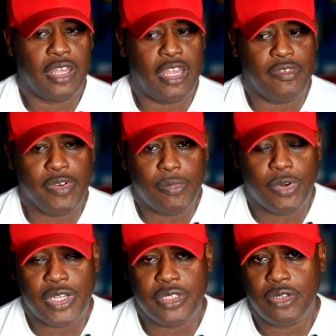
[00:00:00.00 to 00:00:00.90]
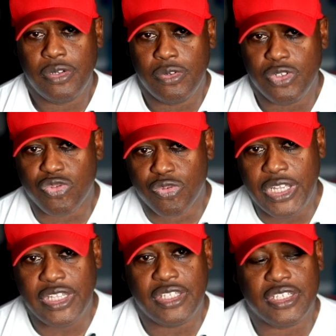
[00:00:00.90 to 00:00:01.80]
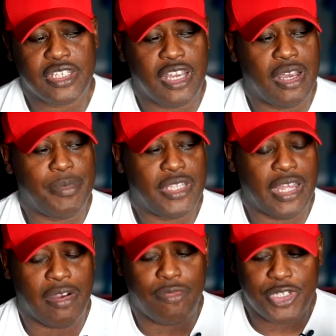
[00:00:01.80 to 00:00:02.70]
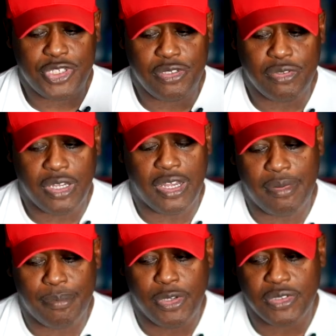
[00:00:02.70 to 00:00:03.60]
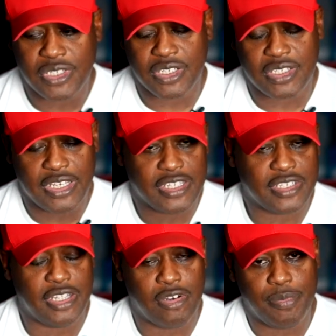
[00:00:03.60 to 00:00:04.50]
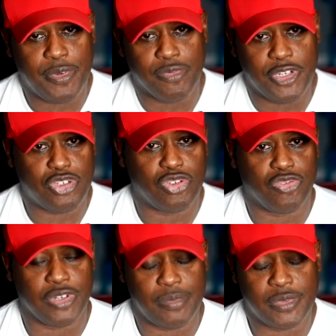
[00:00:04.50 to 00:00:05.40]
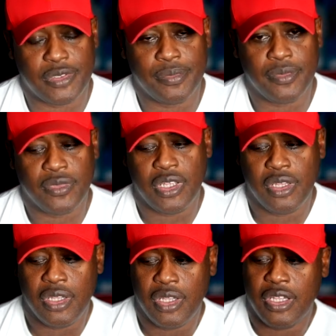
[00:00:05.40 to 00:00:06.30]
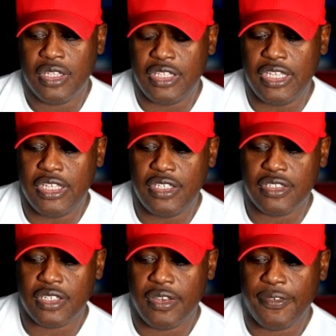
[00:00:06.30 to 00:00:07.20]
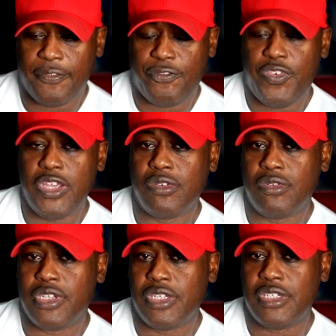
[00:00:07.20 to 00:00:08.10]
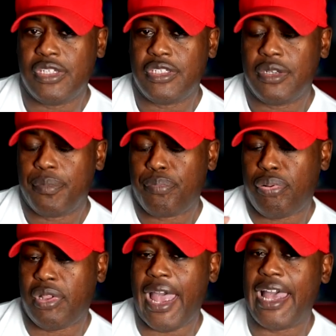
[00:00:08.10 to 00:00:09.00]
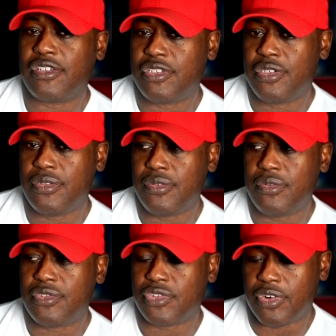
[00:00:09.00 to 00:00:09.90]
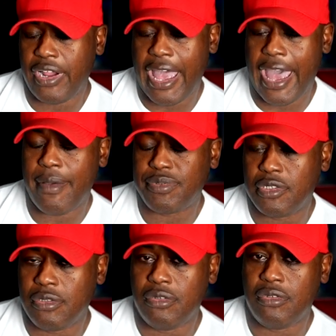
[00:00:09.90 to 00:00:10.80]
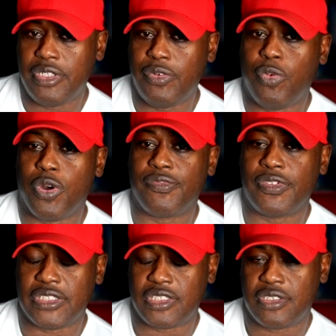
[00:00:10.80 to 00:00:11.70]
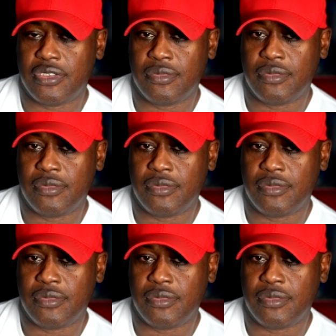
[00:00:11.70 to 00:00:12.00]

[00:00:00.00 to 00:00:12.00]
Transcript: Everyone who is reading this comment, I wish you the utmost success and I hope you reach your dreams. These feel good platitudes are absolutely worthless.